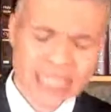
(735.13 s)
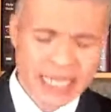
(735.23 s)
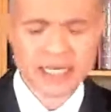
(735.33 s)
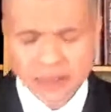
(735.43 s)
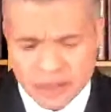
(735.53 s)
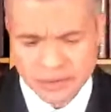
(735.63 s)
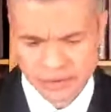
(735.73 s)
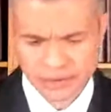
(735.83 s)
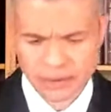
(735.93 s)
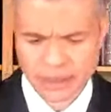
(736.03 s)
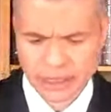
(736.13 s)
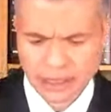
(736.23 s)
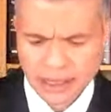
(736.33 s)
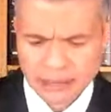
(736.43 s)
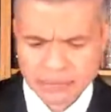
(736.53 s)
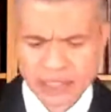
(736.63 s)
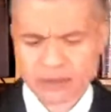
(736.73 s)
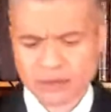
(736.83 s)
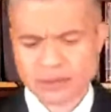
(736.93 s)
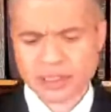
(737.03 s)
and earth?
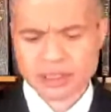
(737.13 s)
Because